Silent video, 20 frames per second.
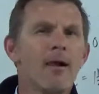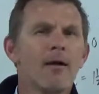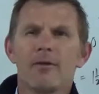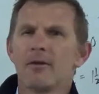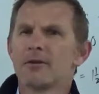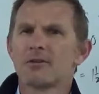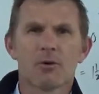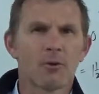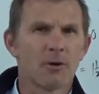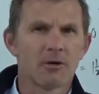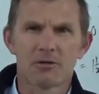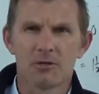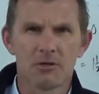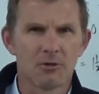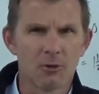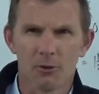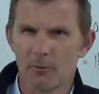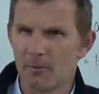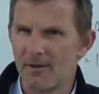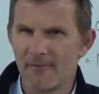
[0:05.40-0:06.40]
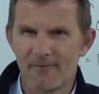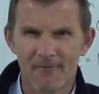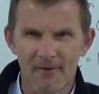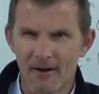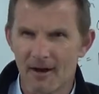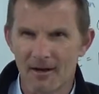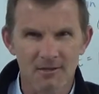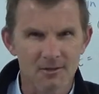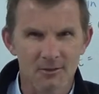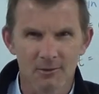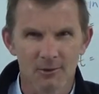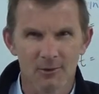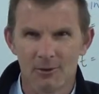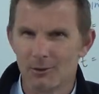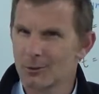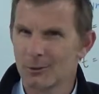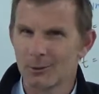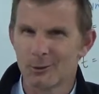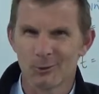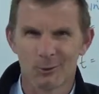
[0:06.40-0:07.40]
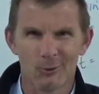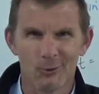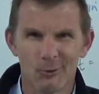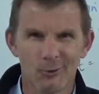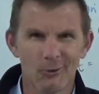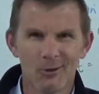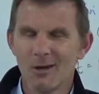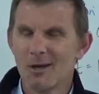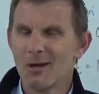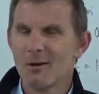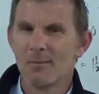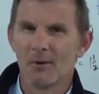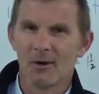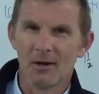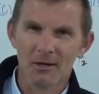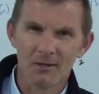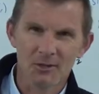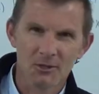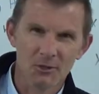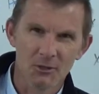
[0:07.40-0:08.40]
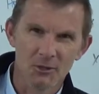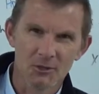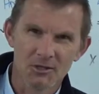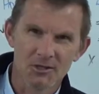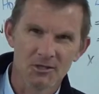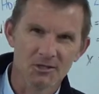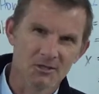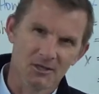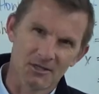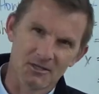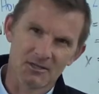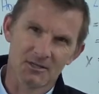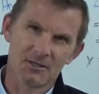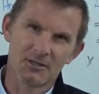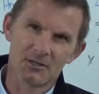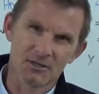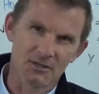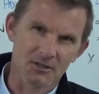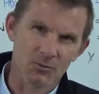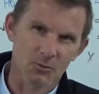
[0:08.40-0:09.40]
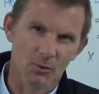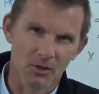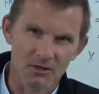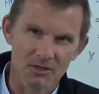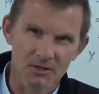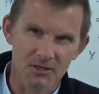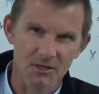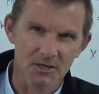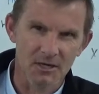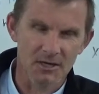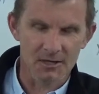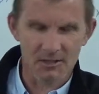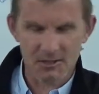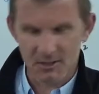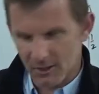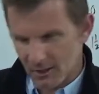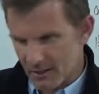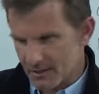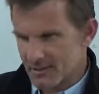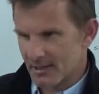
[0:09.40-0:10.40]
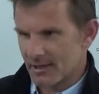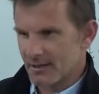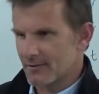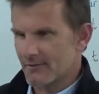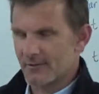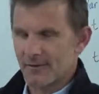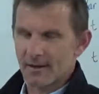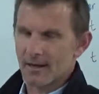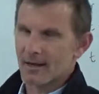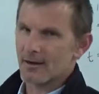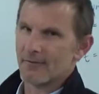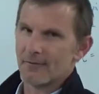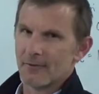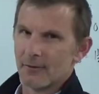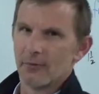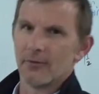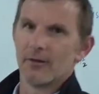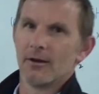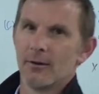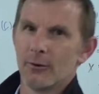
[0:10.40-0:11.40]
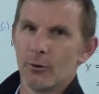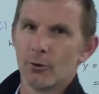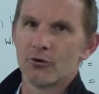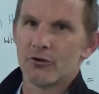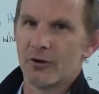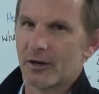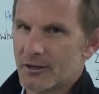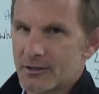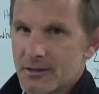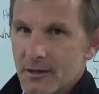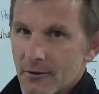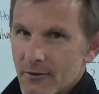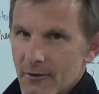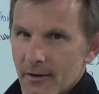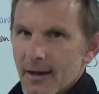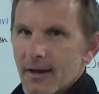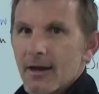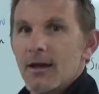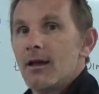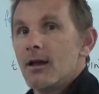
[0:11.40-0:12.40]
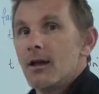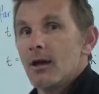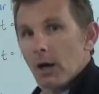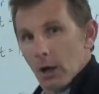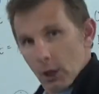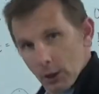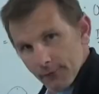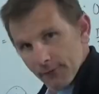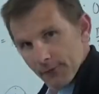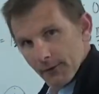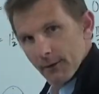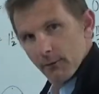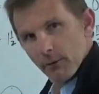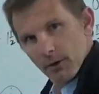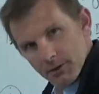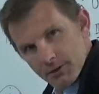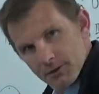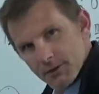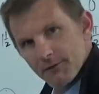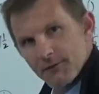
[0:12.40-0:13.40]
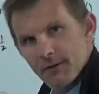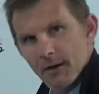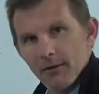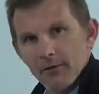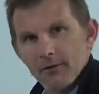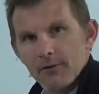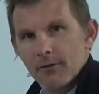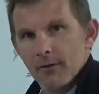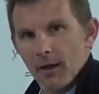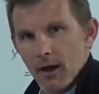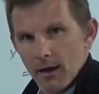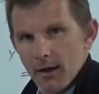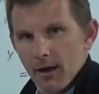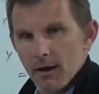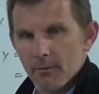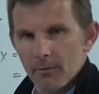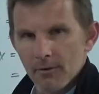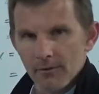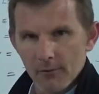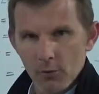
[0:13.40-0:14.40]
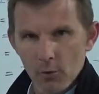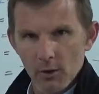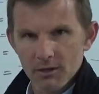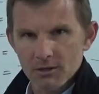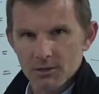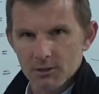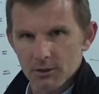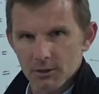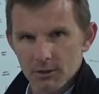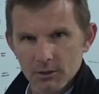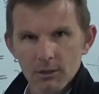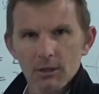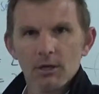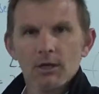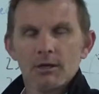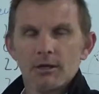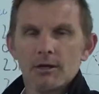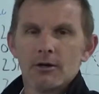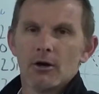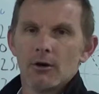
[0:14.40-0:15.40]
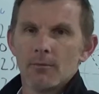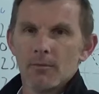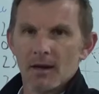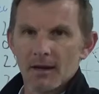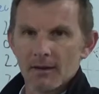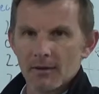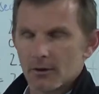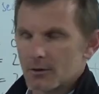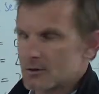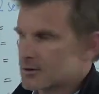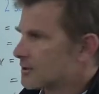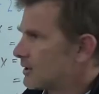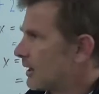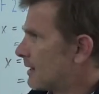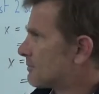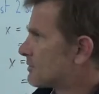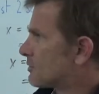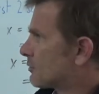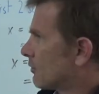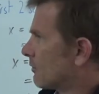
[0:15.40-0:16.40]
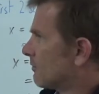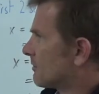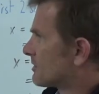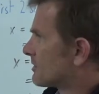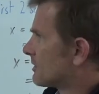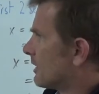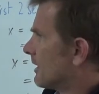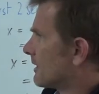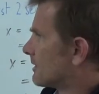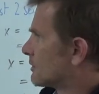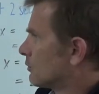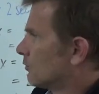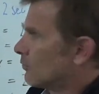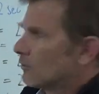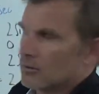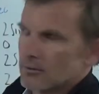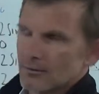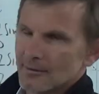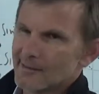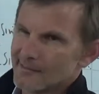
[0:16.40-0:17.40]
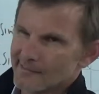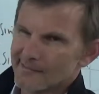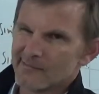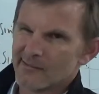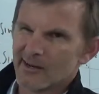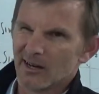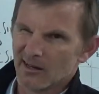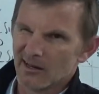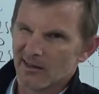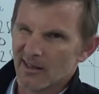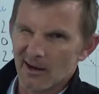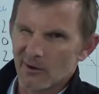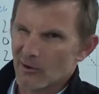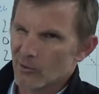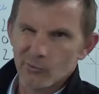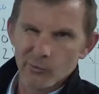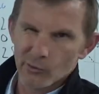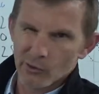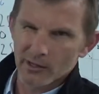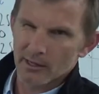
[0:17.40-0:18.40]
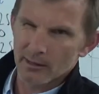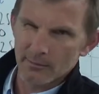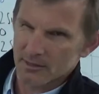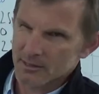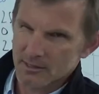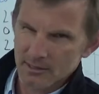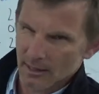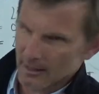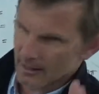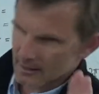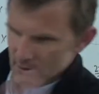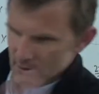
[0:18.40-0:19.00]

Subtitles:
This question took me far too long to do. My excuse is I teach this once a year, so I tend to forget a few of the little tricks here and there. Hopefully once you've done a number of questions, you don't make those same sort of mistakes, or really they were rookie mistakes,